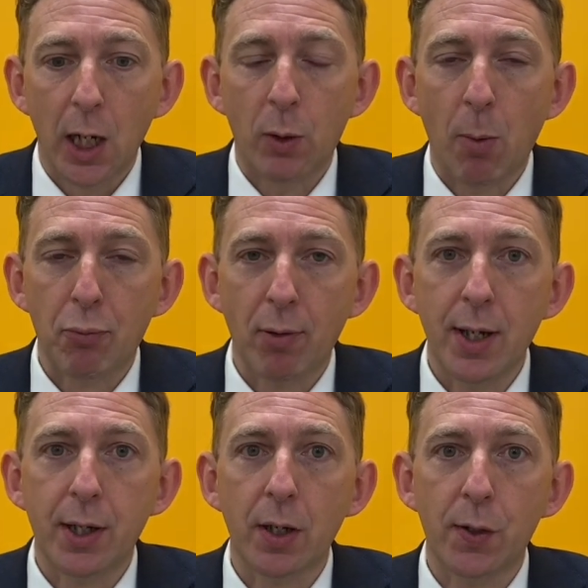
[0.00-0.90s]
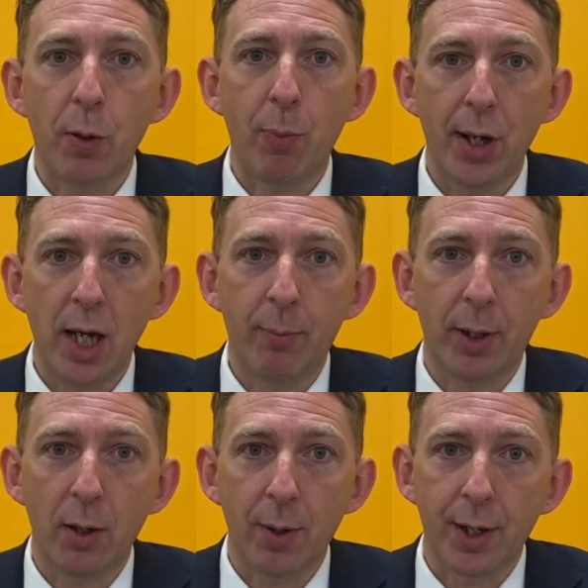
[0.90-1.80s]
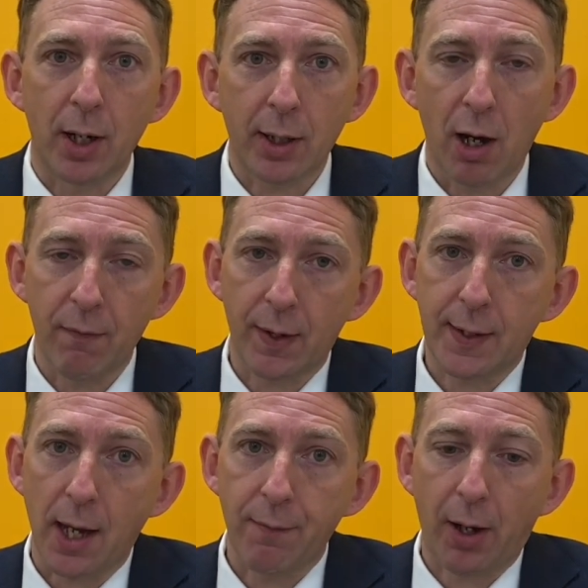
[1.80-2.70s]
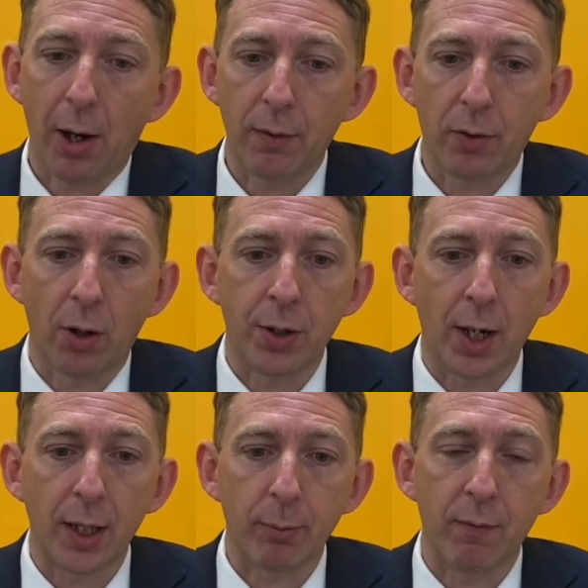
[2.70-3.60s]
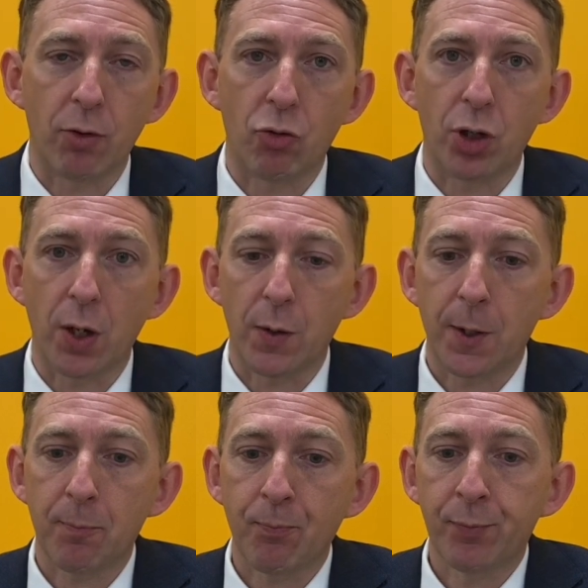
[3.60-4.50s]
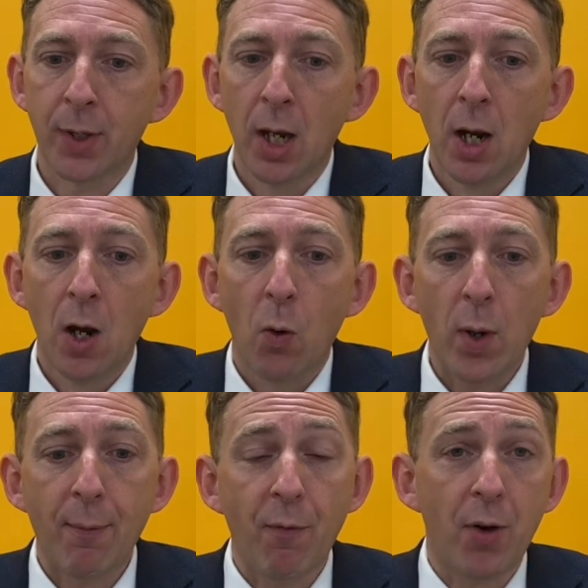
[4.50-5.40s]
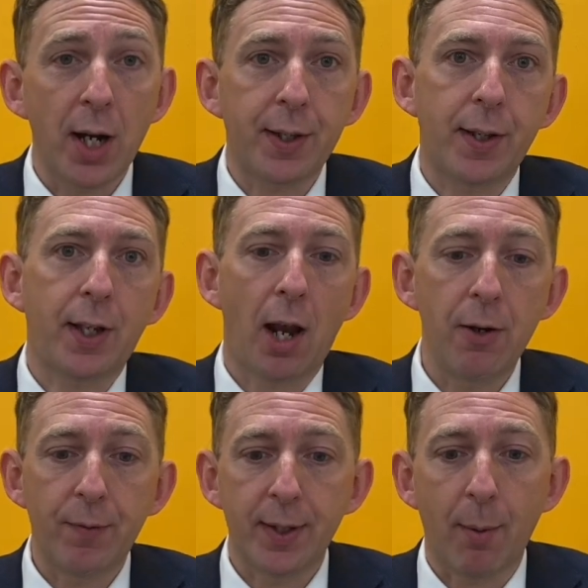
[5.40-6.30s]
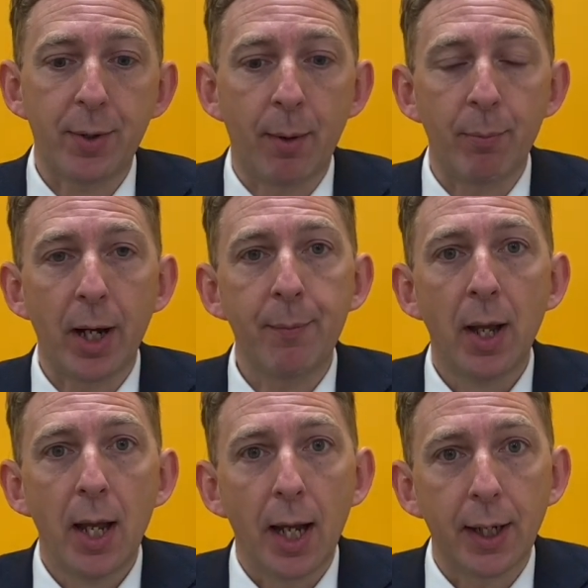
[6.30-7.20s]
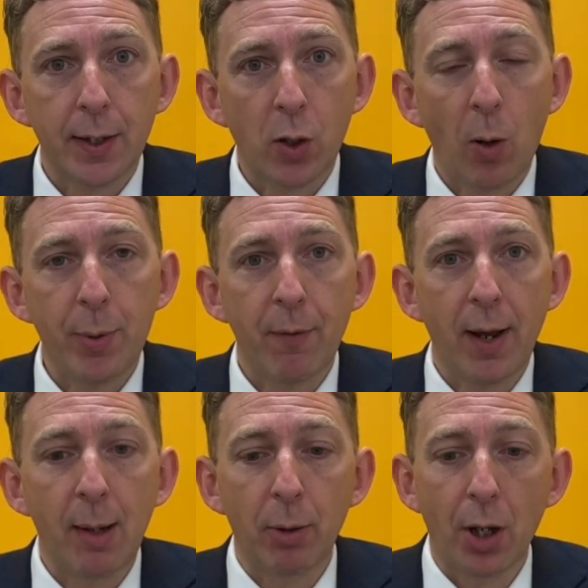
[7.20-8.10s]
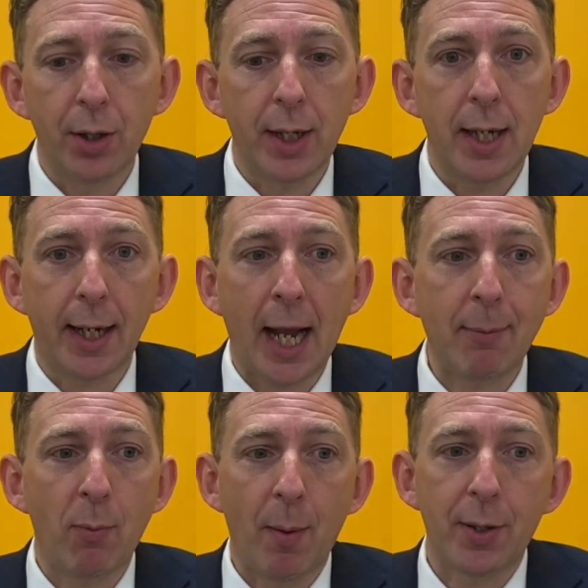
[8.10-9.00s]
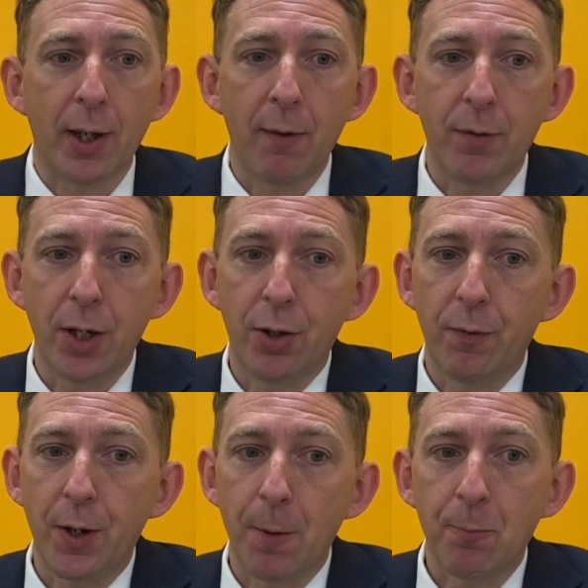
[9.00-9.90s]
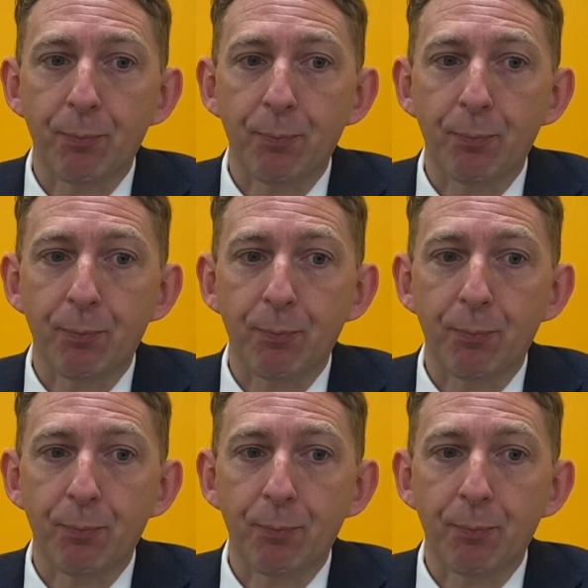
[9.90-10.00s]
cooperating superbly with our COVID-safe code of conduct that we've introduced. We have revised this code for September, and there's a copy available on the Academy website for you to view.